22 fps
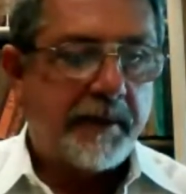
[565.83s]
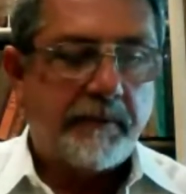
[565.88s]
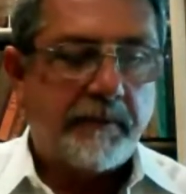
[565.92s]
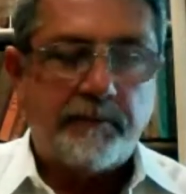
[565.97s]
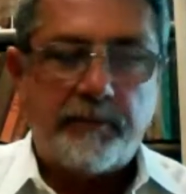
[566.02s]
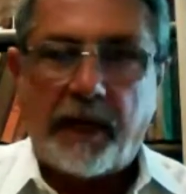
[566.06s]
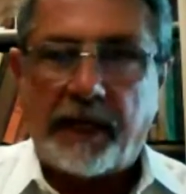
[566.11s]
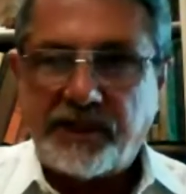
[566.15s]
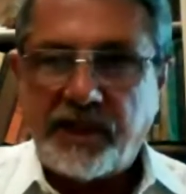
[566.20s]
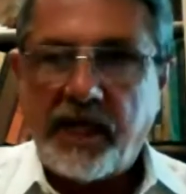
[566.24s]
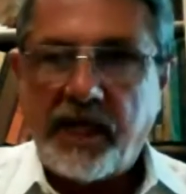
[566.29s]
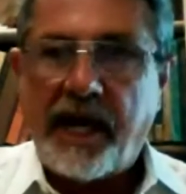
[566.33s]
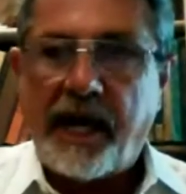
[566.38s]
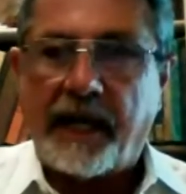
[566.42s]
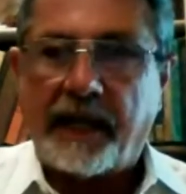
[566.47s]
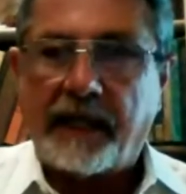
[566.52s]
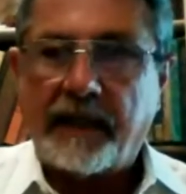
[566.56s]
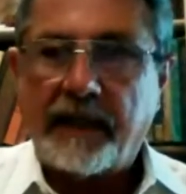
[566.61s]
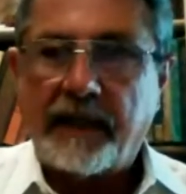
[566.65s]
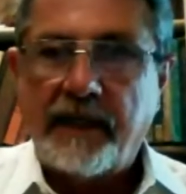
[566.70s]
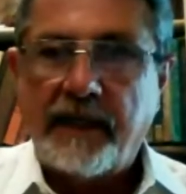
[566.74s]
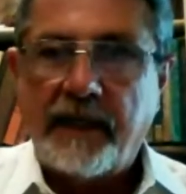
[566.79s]
by check.
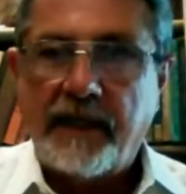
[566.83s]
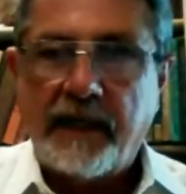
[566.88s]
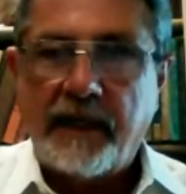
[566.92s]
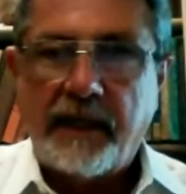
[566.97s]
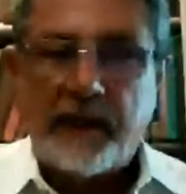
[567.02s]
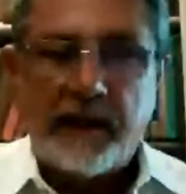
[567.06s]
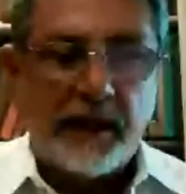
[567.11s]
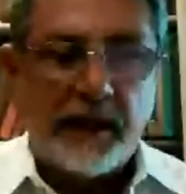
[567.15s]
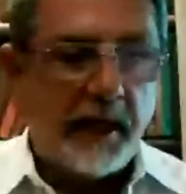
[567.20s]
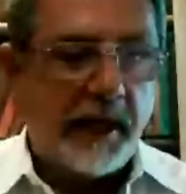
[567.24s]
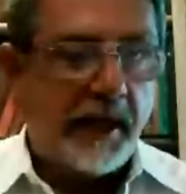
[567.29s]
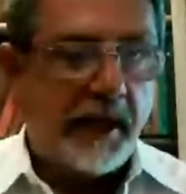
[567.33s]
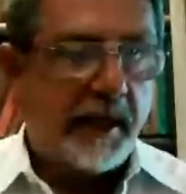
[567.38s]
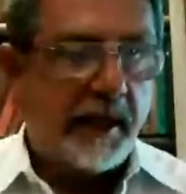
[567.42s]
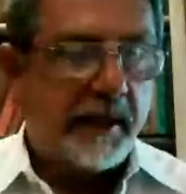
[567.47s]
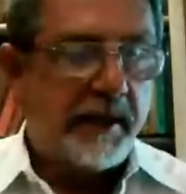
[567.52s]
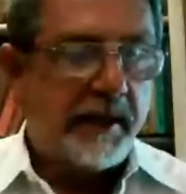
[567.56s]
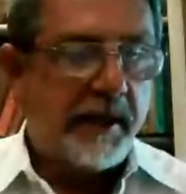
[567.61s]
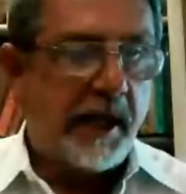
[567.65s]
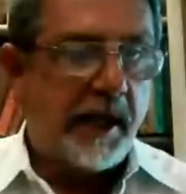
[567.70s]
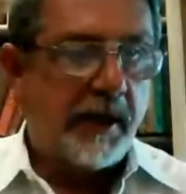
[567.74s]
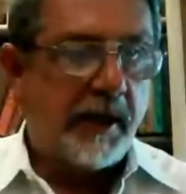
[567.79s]

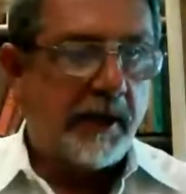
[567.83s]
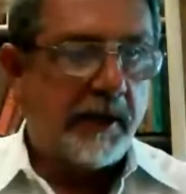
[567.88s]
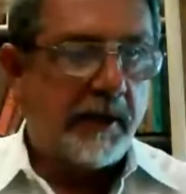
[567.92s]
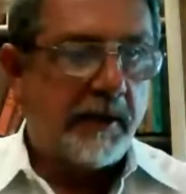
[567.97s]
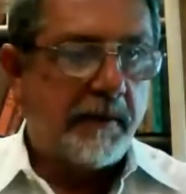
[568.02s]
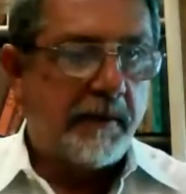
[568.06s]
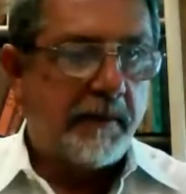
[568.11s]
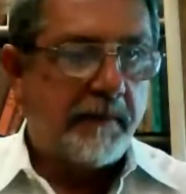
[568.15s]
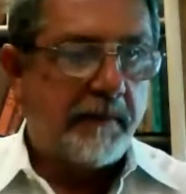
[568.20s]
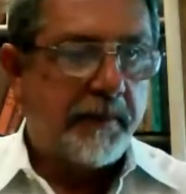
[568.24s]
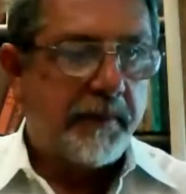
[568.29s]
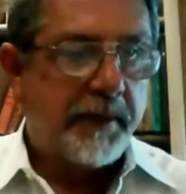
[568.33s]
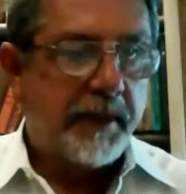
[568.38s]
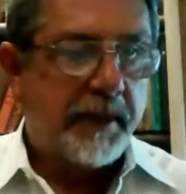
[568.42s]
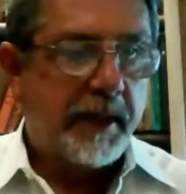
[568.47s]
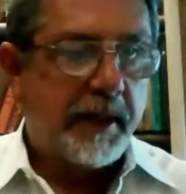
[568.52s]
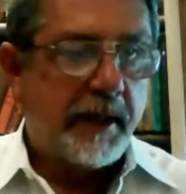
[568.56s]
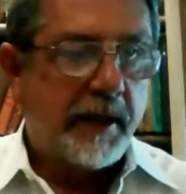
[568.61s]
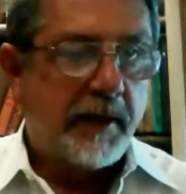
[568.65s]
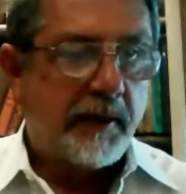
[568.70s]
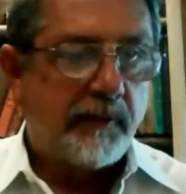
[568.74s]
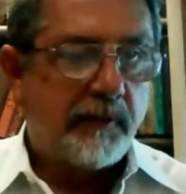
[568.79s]
Now,
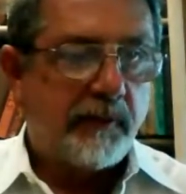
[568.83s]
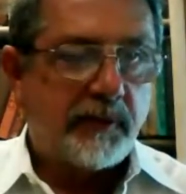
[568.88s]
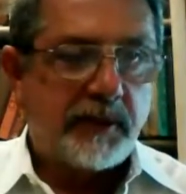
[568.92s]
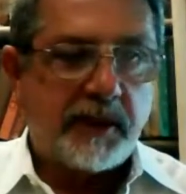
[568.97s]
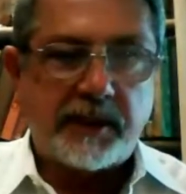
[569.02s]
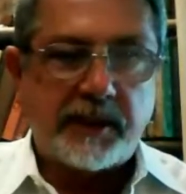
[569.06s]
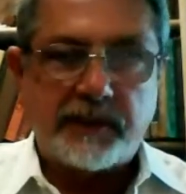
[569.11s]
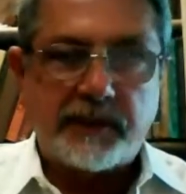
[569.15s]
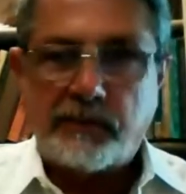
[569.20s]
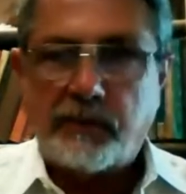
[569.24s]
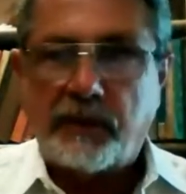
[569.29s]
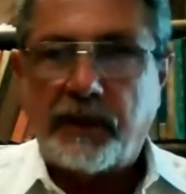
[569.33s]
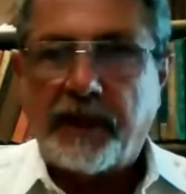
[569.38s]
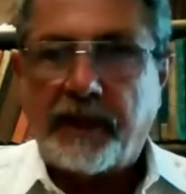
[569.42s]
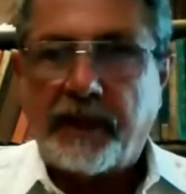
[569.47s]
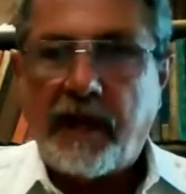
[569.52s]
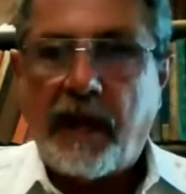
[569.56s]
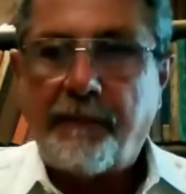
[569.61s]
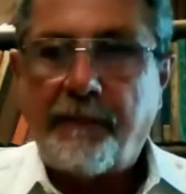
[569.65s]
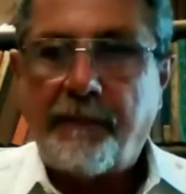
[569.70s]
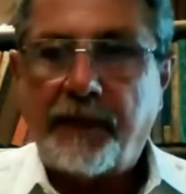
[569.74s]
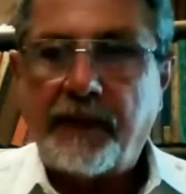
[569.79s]
because when the
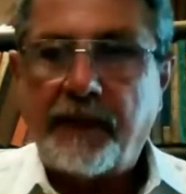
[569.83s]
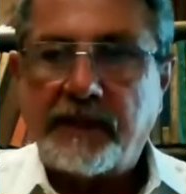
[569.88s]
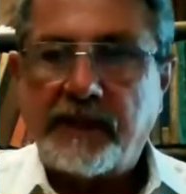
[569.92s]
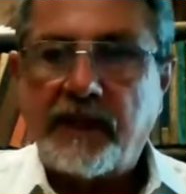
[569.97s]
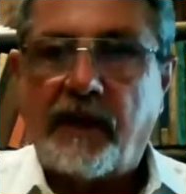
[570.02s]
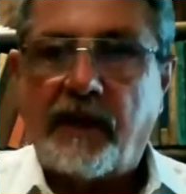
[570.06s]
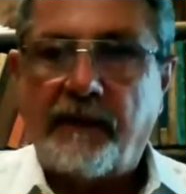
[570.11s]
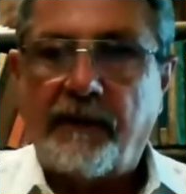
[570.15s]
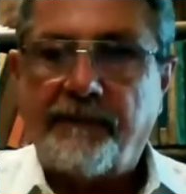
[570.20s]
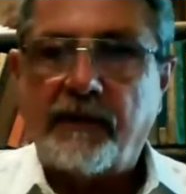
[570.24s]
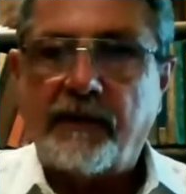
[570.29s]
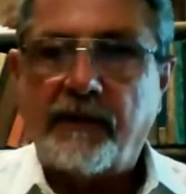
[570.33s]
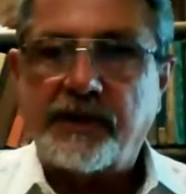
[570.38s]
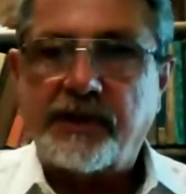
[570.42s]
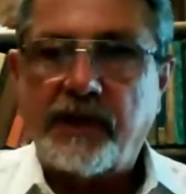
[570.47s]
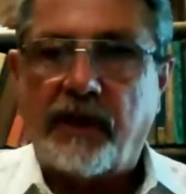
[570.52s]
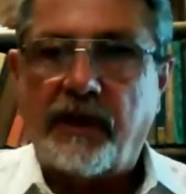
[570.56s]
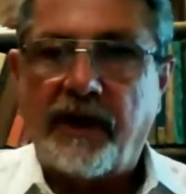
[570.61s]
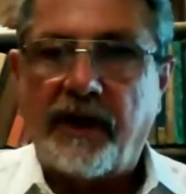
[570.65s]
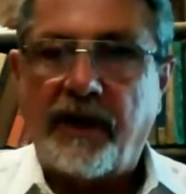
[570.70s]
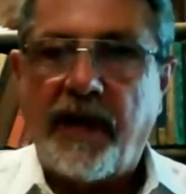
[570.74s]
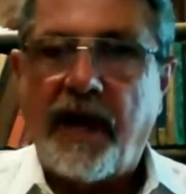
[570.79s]
company first
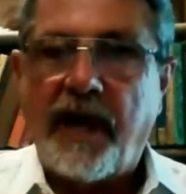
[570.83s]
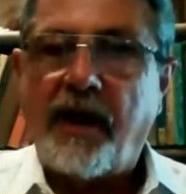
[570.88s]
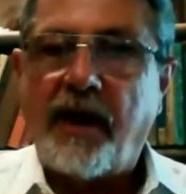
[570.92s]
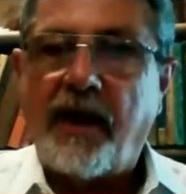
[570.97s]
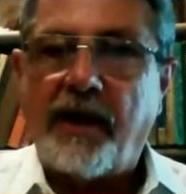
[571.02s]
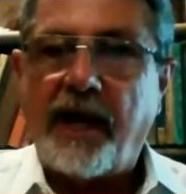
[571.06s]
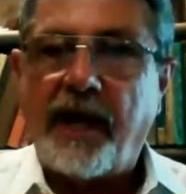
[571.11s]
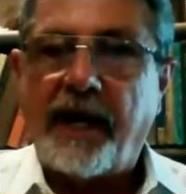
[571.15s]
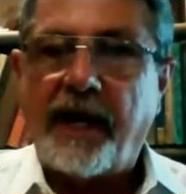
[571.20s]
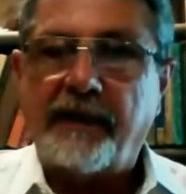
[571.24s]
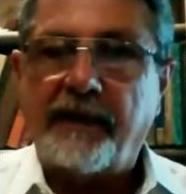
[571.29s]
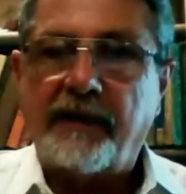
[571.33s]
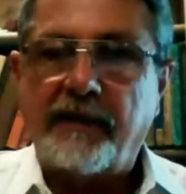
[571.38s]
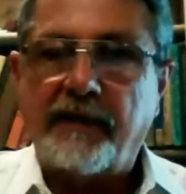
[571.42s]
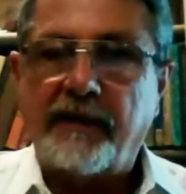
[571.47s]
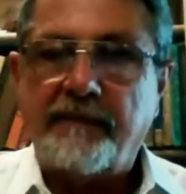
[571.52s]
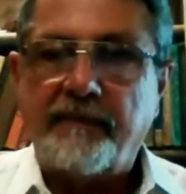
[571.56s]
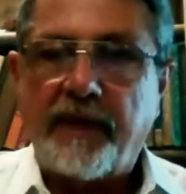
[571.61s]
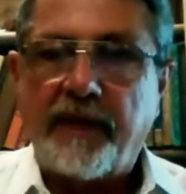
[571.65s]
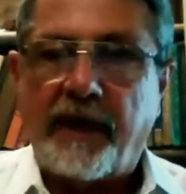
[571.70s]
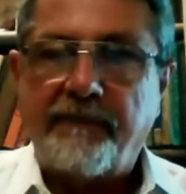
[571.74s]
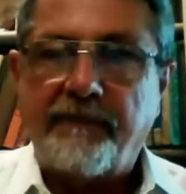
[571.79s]
started out, I
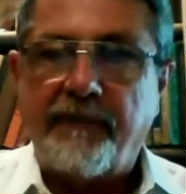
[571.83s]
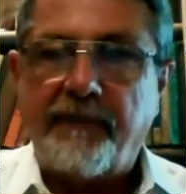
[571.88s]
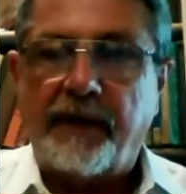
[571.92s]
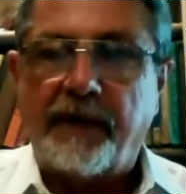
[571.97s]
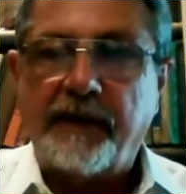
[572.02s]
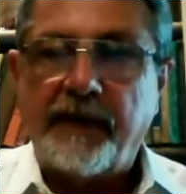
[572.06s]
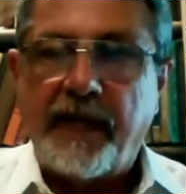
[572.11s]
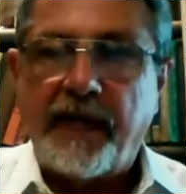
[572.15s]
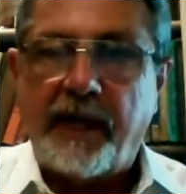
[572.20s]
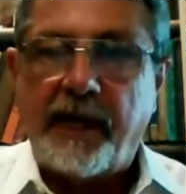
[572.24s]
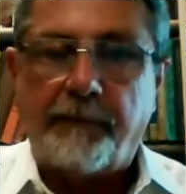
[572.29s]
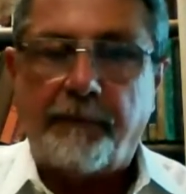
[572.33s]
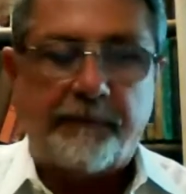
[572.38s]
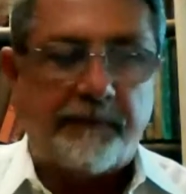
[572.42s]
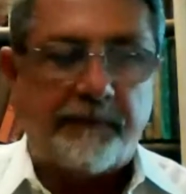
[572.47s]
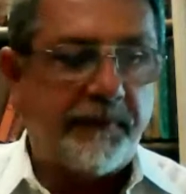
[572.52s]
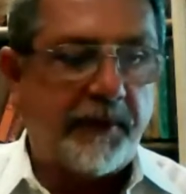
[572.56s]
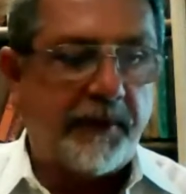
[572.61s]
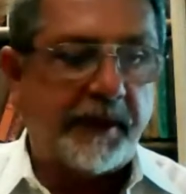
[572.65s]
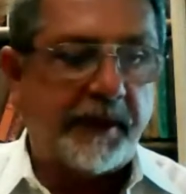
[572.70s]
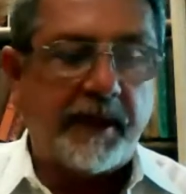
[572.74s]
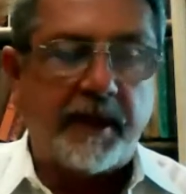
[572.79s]
help
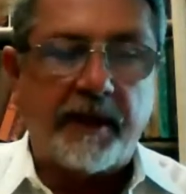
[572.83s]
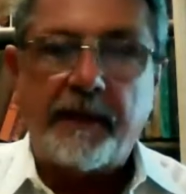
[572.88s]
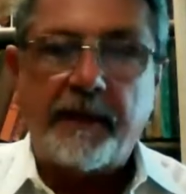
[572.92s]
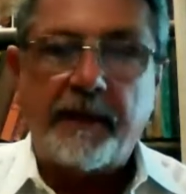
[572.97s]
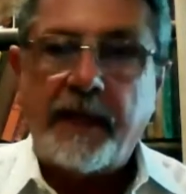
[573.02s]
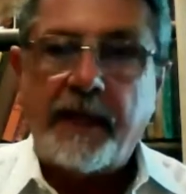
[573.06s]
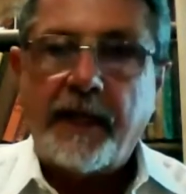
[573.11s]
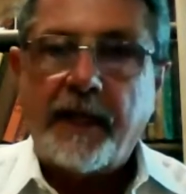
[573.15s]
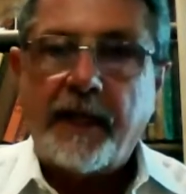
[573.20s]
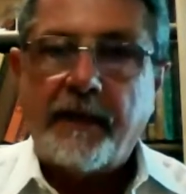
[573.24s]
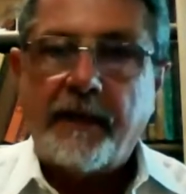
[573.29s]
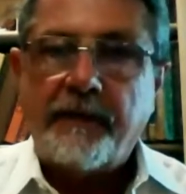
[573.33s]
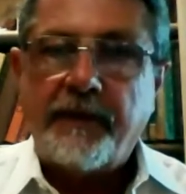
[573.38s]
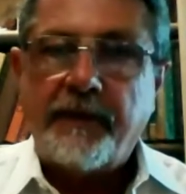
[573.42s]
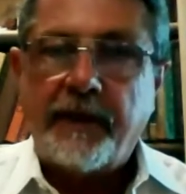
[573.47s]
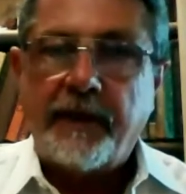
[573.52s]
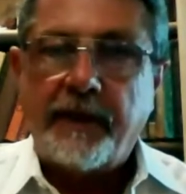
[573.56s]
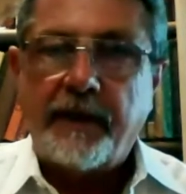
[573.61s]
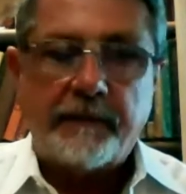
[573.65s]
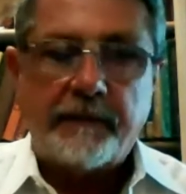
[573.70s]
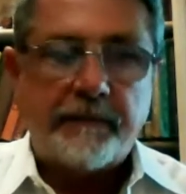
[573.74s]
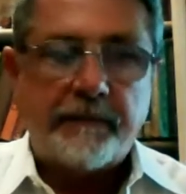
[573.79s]
fund the
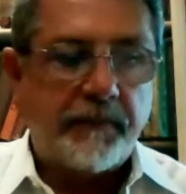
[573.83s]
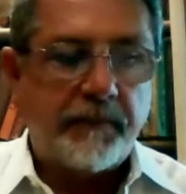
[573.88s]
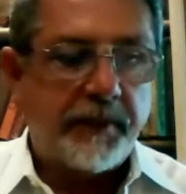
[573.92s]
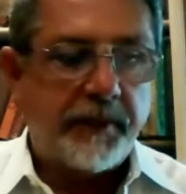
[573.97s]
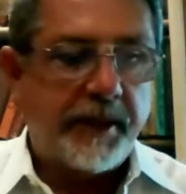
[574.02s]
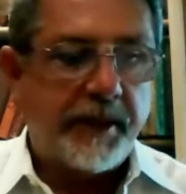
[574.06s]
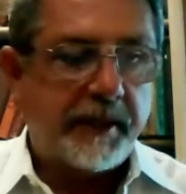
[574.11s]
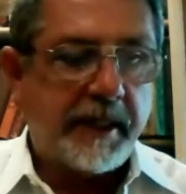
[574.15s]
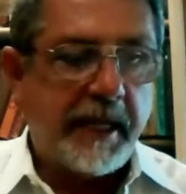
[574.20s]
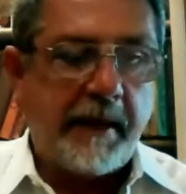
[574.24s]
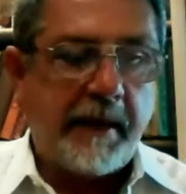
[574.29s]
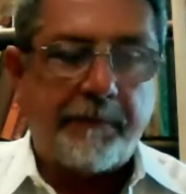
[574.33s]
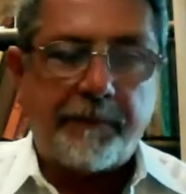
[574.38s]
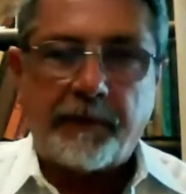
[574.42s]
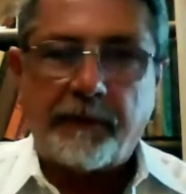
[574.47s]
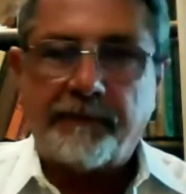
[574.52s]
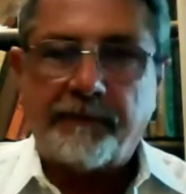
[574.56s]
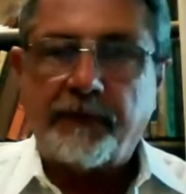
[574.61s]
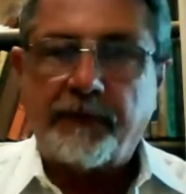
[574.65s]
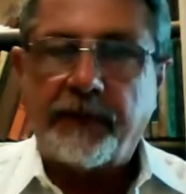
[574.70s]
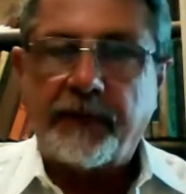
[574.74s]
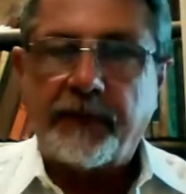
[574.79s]

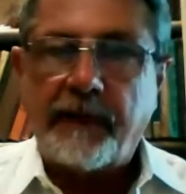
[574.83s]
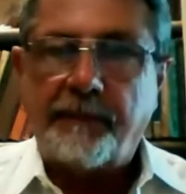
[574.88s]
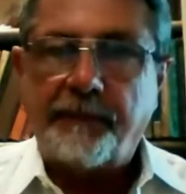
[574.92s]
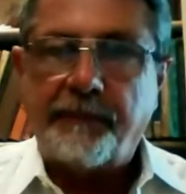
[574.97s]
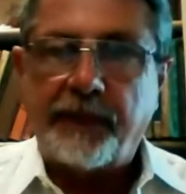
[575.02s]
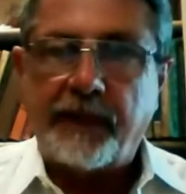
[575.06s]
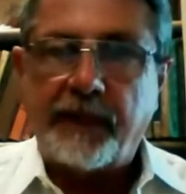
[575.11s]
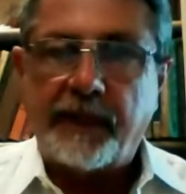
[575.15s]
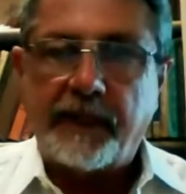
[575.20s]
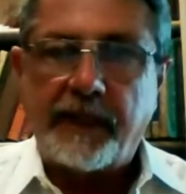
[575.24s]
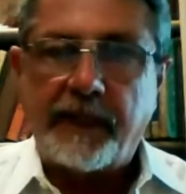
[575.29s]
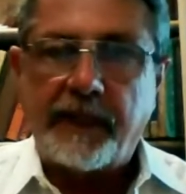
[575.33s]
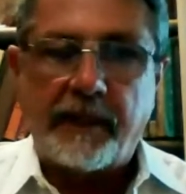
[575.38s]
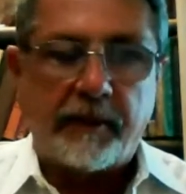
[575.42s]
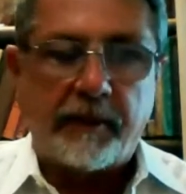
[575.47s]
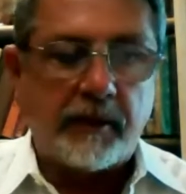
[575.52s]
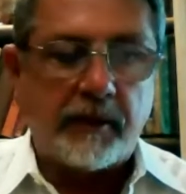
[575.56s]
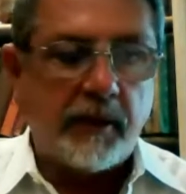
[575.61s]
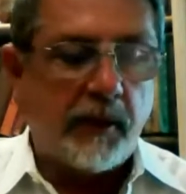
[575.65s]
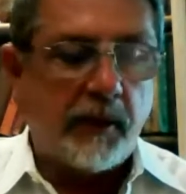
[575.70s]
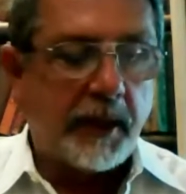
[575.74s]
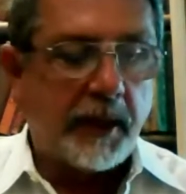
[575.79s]
capital for the company to get it
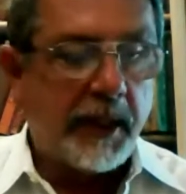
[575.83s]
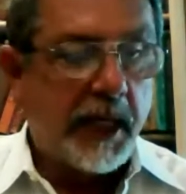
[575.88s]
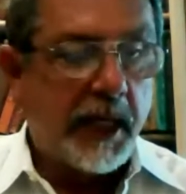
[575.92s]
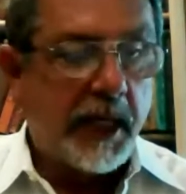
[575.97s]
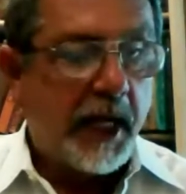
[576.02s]
going.